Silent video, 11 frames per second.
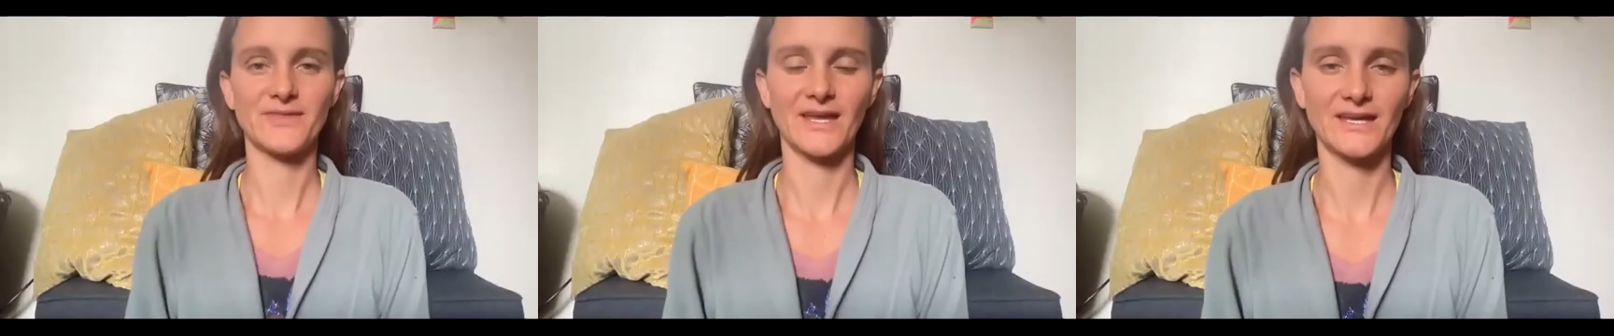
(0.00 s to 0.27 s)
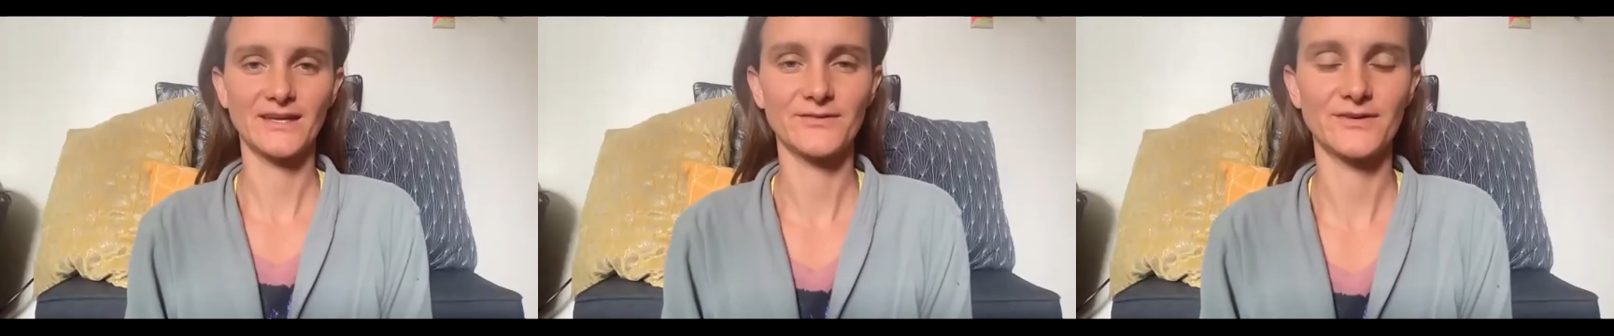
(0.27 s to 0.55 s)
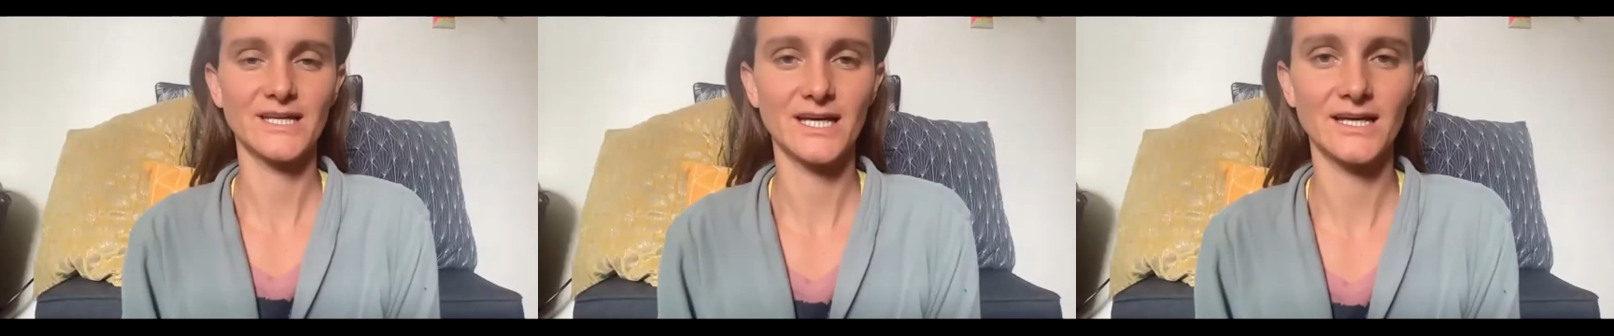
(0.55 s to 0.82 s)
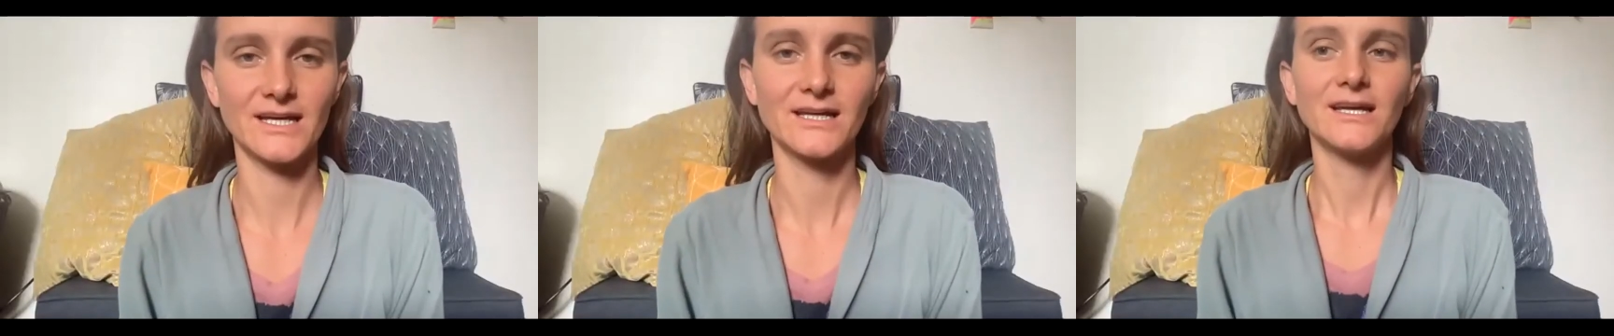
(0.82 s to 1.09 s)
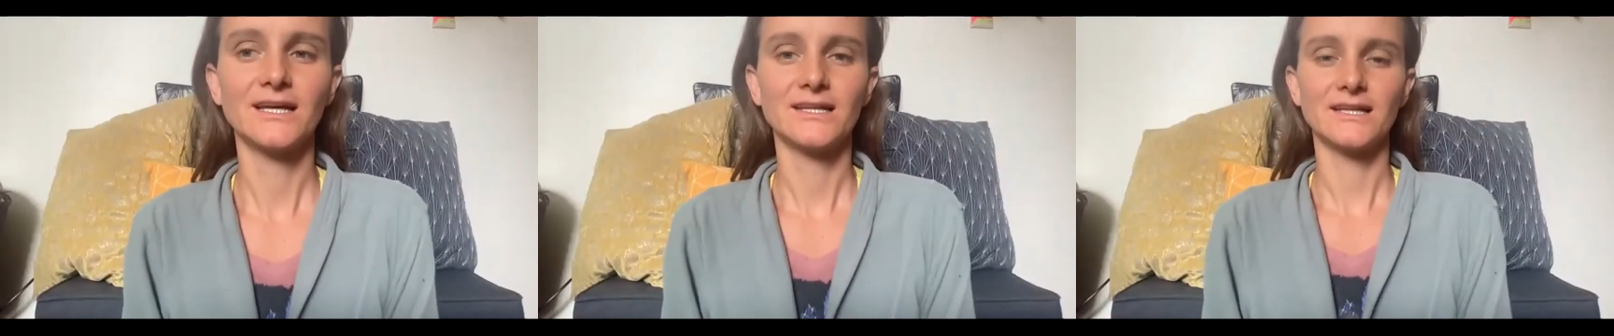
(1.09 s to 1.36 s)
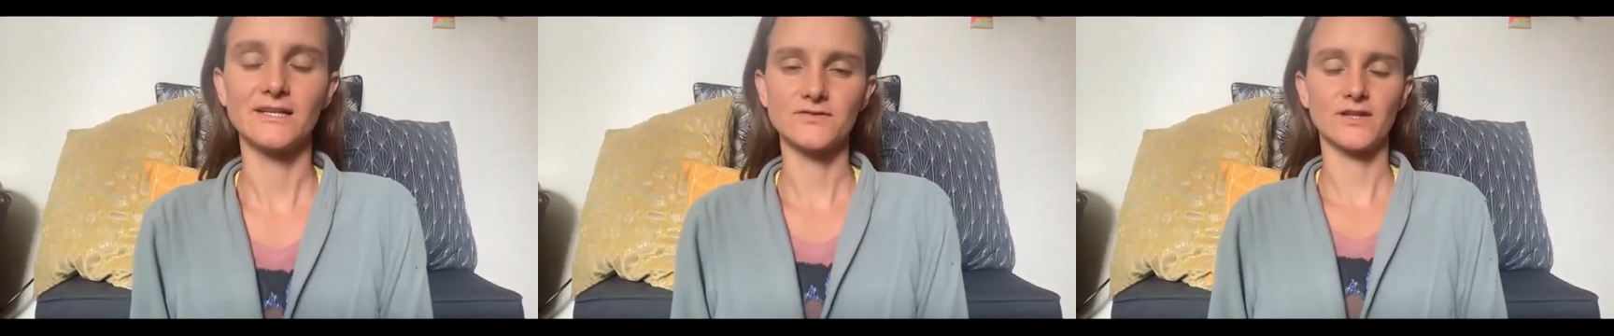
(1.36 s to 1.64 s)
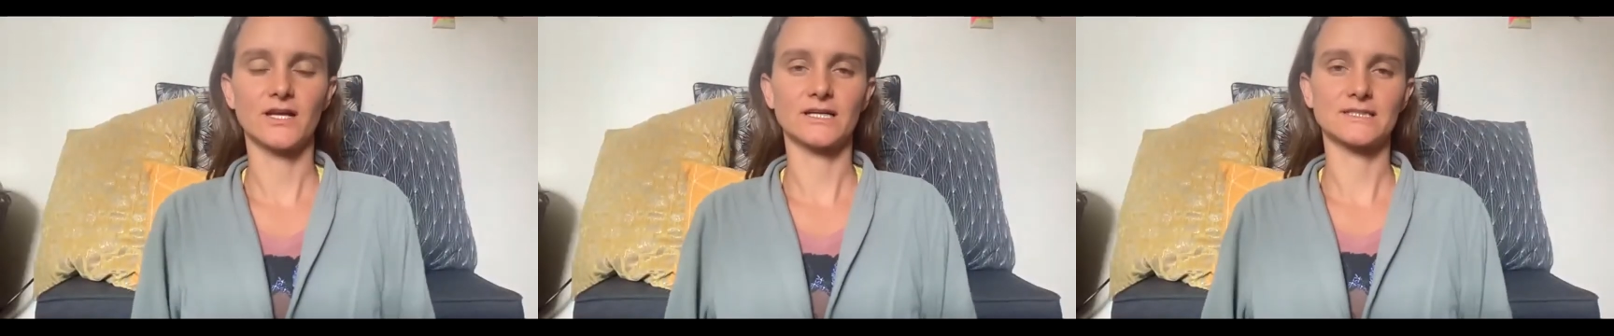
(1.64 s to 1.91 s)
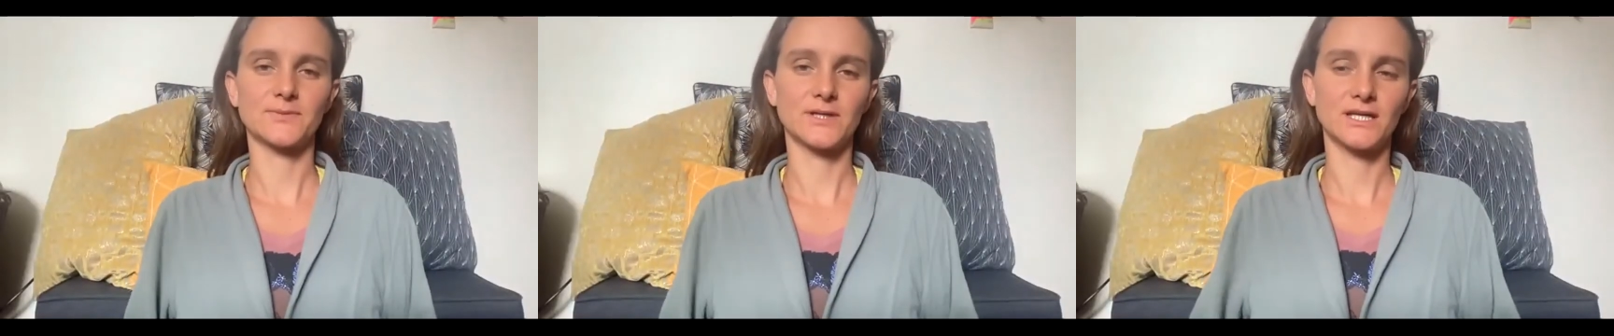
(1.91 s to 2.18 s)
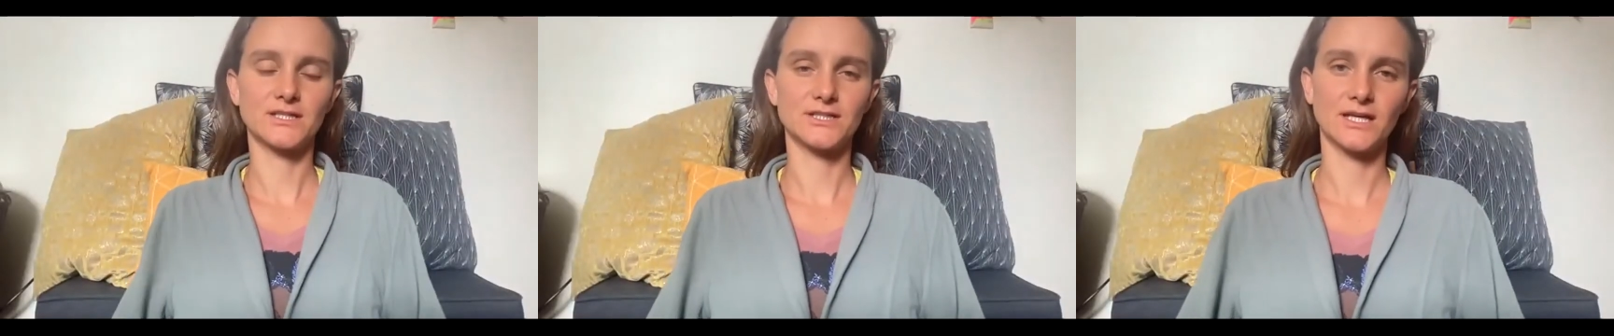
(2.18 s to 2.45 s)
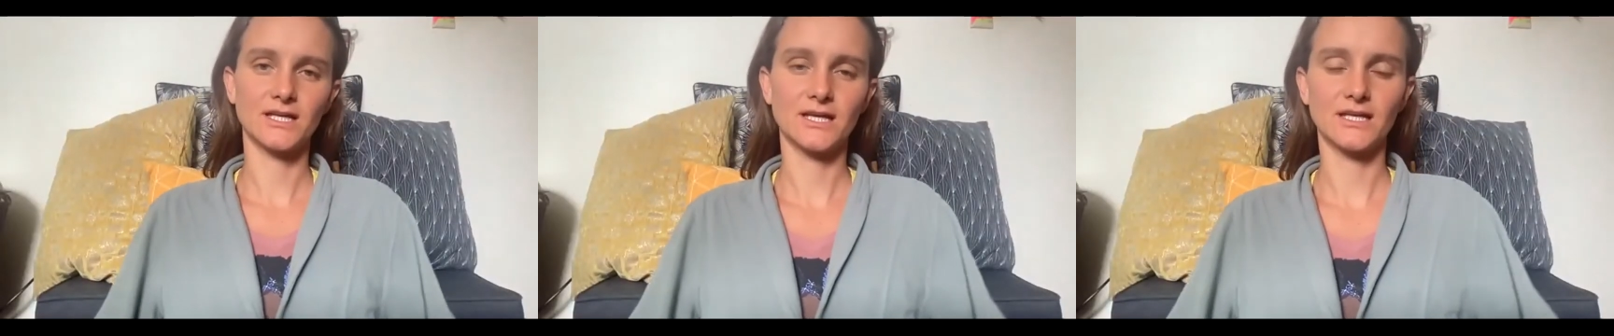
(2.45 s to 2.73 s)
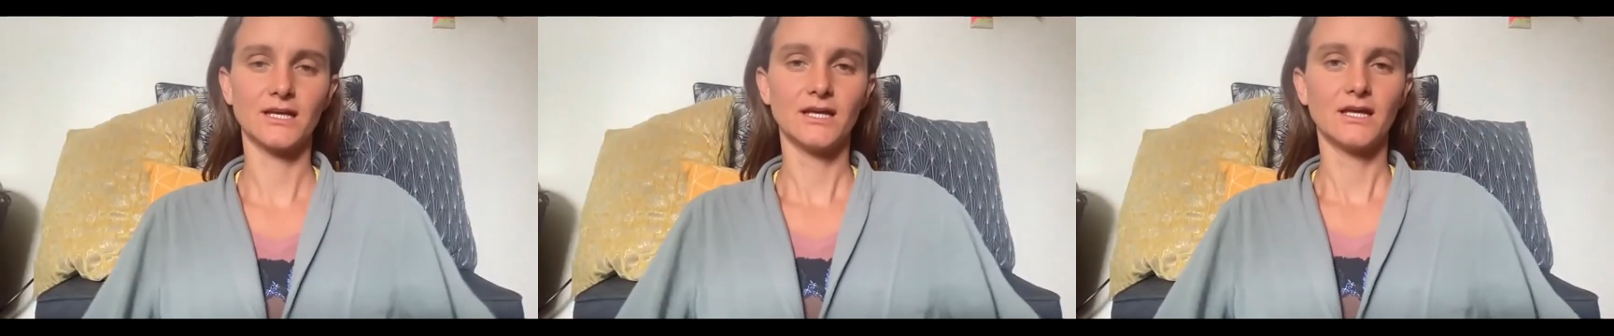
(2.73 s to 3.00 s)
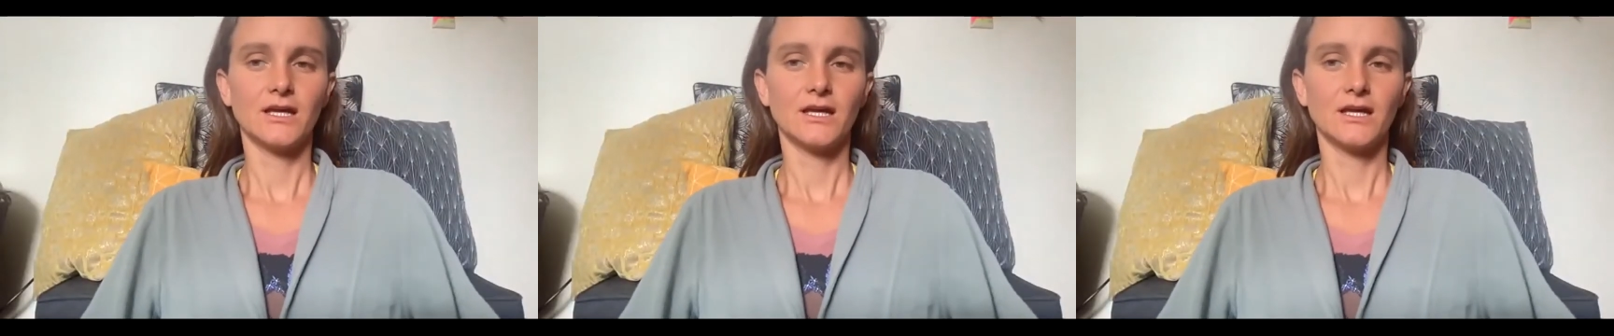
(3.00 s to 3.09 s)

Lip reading: Thank you, Rita. Thanks for that explanation. And,